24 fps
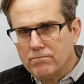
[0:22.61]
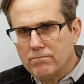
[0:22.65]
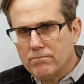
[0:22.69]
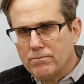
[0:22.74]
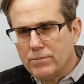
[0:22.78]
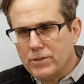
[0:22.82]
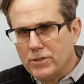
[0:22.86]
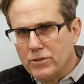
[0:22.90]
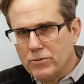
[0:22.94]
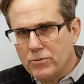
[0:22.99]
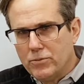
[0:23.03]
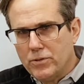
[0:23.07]

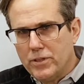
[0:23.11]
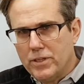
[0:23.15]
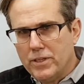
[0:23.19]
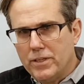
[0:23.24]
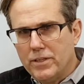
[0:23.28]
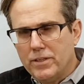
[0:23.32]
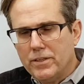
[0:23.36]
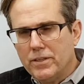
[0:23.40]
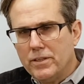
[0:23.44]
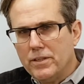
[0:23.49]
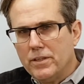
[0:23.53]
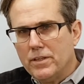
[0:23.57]

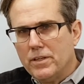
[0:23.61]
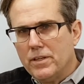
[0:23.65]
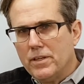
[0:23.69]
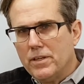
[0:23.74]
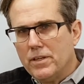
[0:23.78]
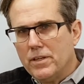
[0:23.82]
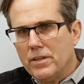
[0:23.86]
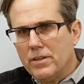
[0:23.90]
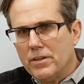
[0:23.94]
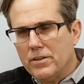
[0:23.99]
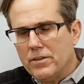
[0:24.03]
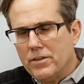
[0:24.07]
between
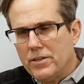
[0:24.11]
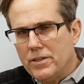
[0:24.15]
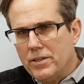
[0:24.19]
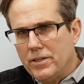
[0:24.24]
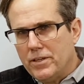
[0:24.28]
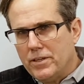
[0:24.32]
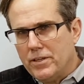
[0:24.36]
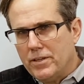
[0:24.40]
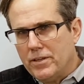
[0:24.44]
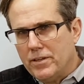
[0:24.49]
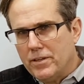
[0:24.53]
the